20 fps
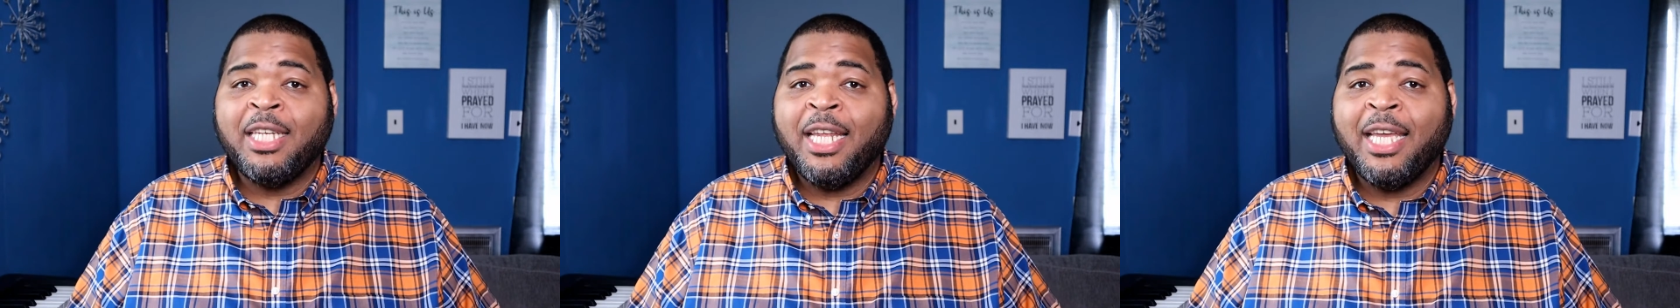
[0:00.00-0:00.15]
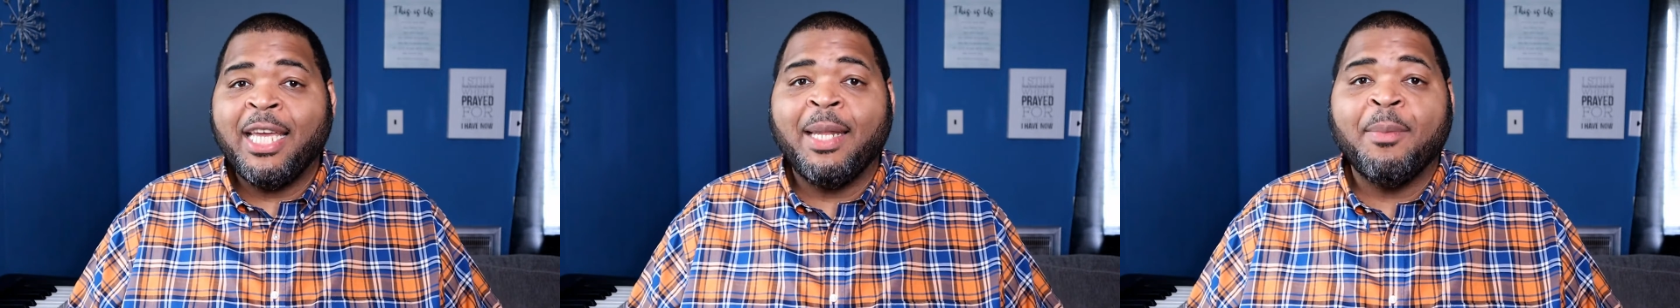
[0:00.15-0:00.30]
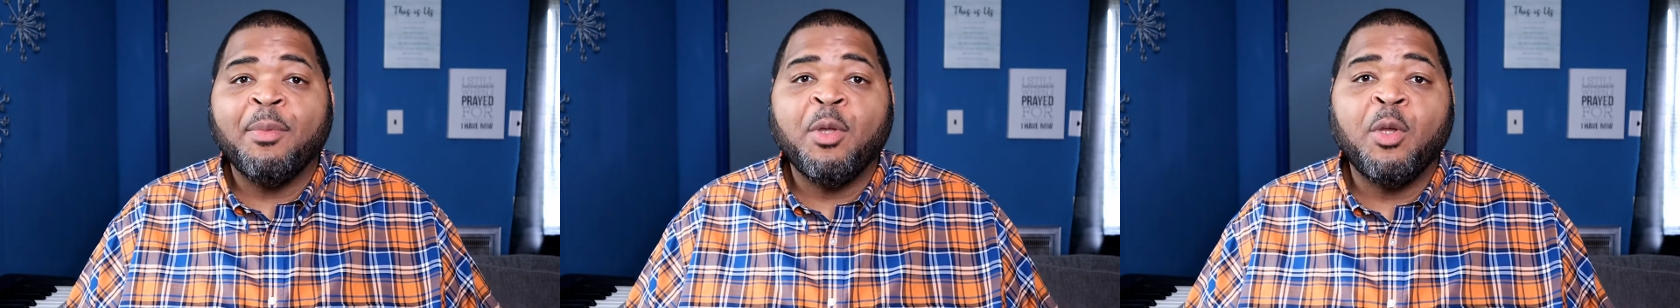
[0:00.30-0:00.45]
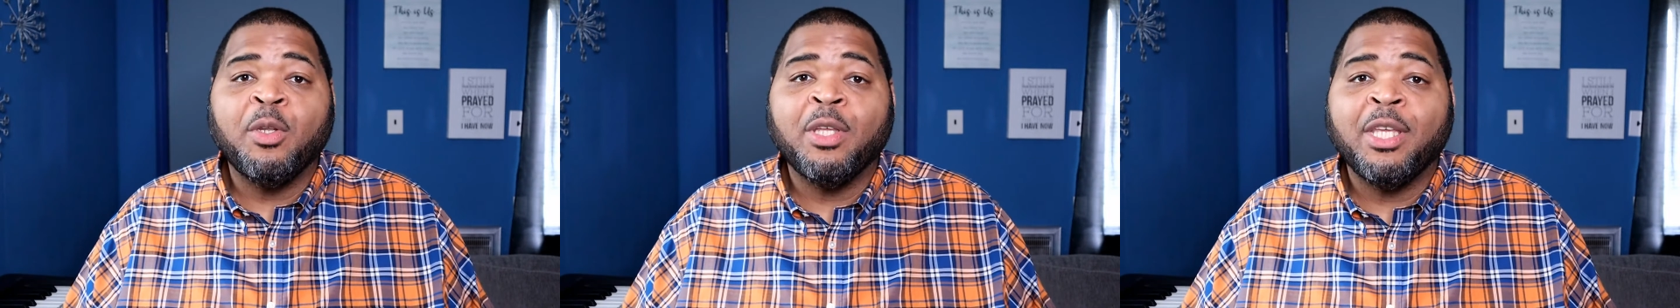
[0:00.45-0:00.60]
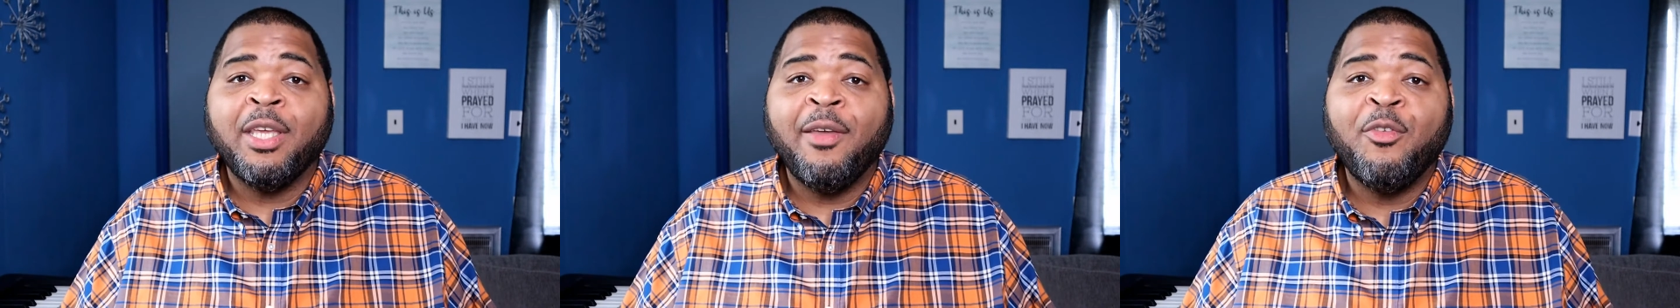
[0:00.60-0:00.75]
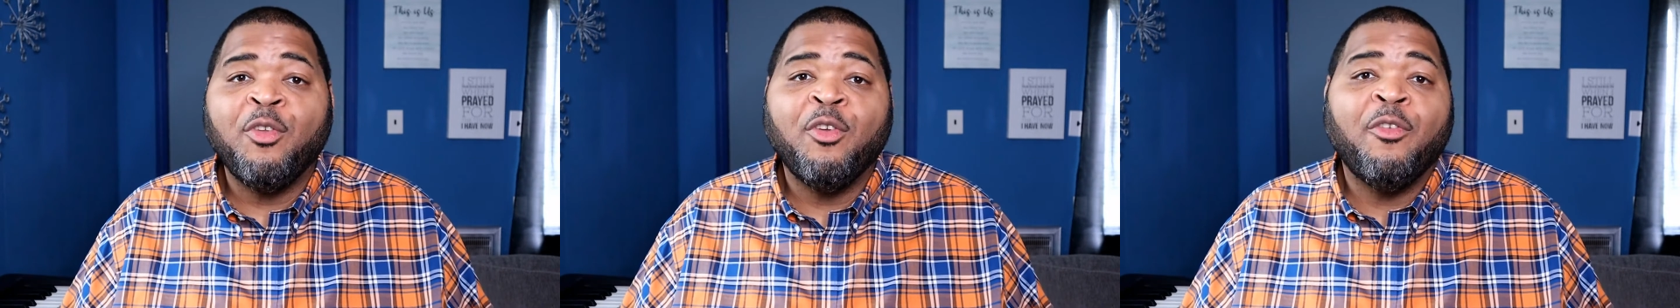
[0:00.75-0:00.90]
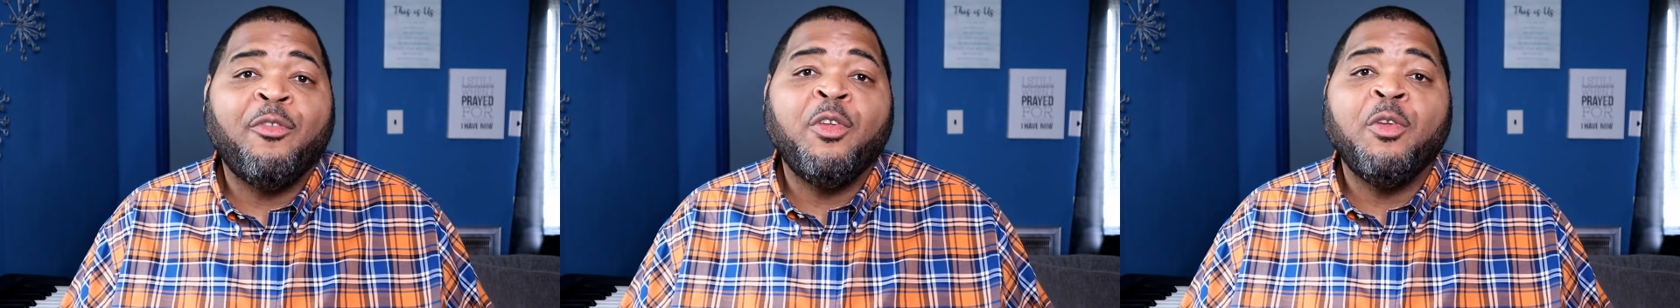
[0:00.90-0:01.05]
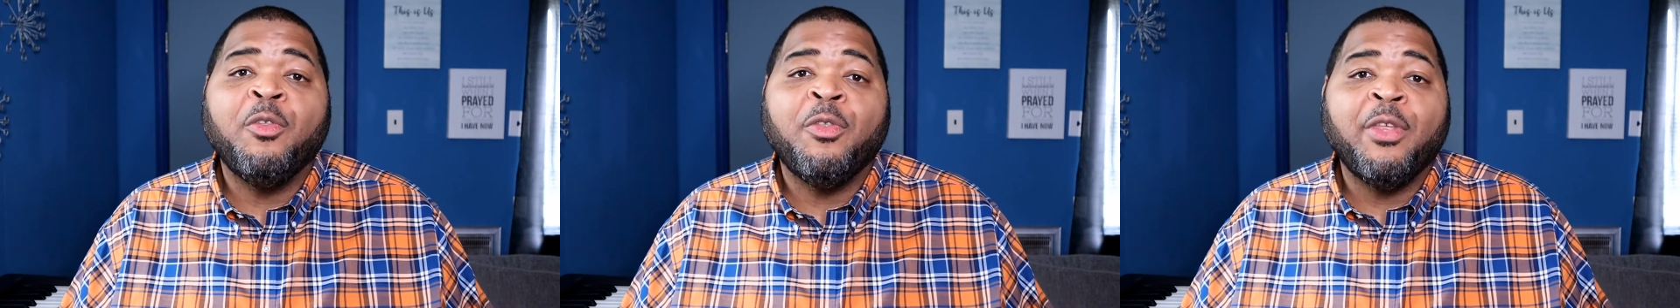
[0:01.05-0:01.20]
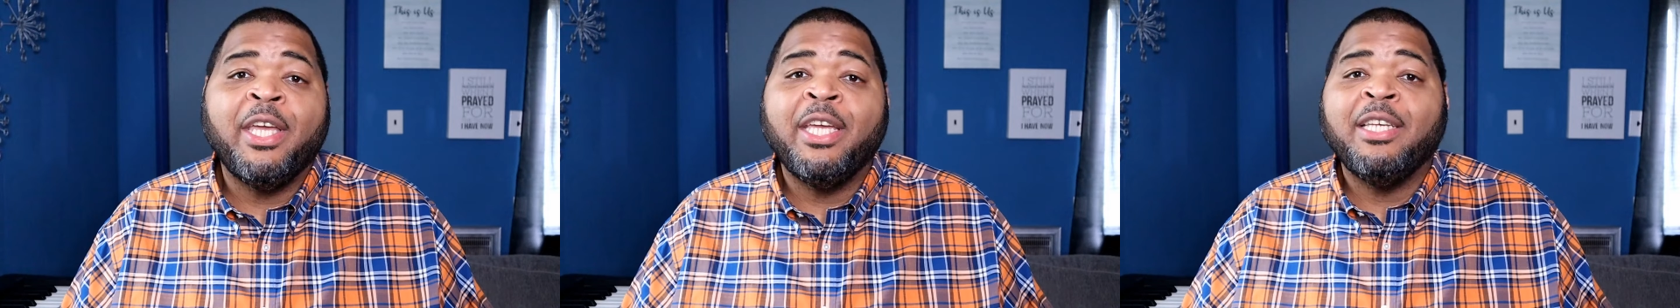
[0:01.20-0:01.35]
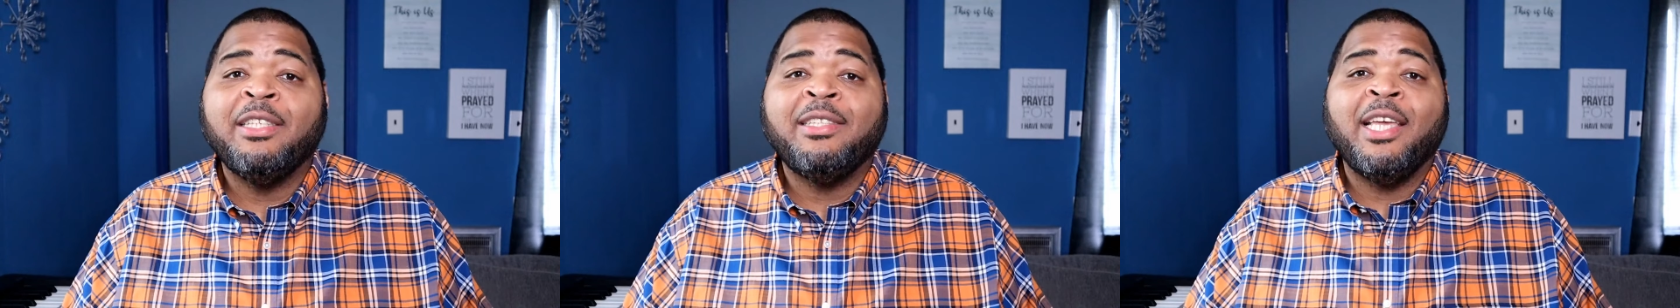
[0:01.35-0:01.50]
today, and I'm going to give you a few
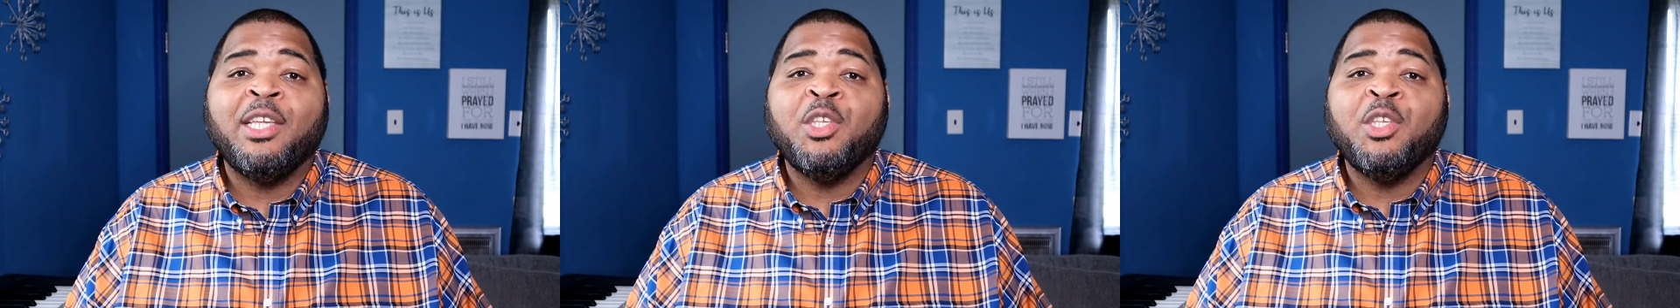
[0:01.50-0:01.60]
things